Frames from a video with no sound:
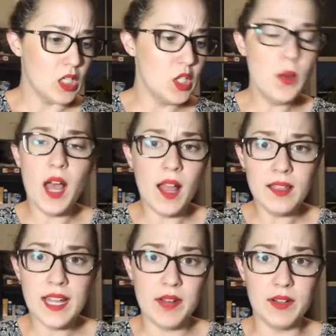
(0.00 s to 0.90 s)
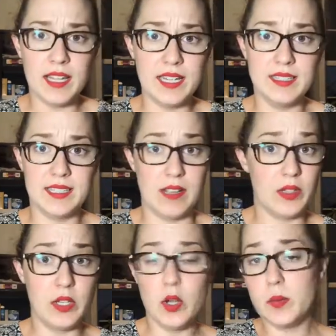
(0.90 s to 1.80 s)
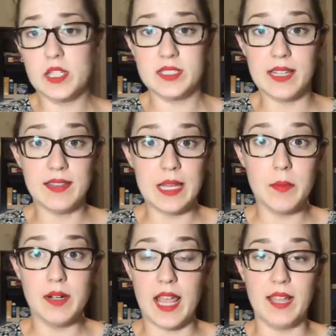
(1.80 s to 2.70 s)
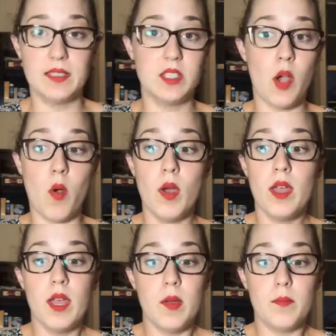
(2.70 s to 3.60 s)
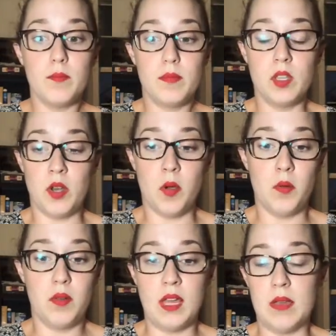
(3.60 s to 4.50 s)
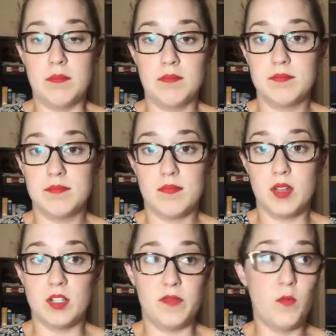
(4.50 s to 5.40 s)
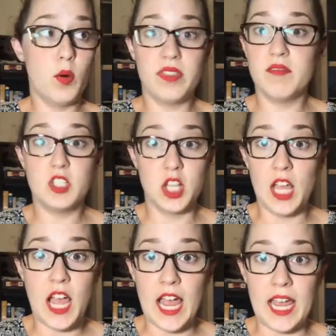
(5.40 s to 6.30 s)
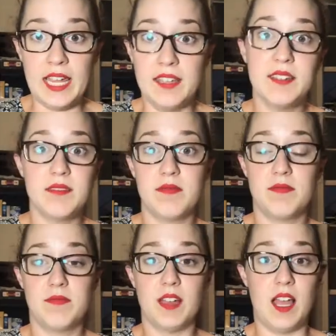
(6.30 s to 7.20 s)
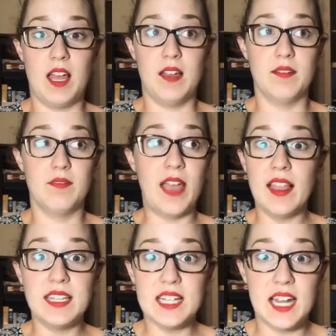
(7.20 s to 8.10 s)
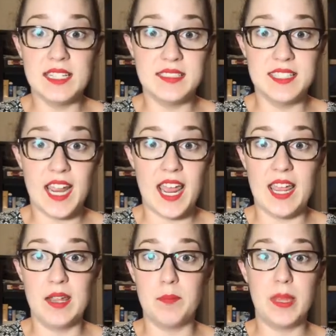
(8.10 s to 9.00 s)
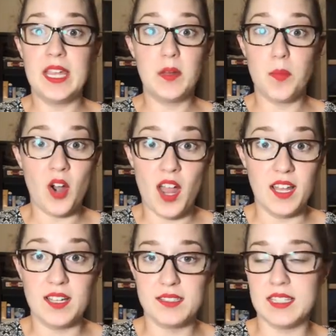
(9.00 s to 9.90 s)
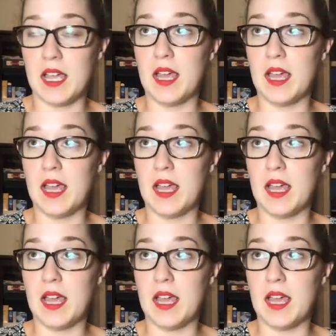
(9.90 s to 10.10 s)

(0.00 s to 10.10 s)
Do a holiday related sale. We just had Labor Day, so 4th of July, Valentine's Day, pink products,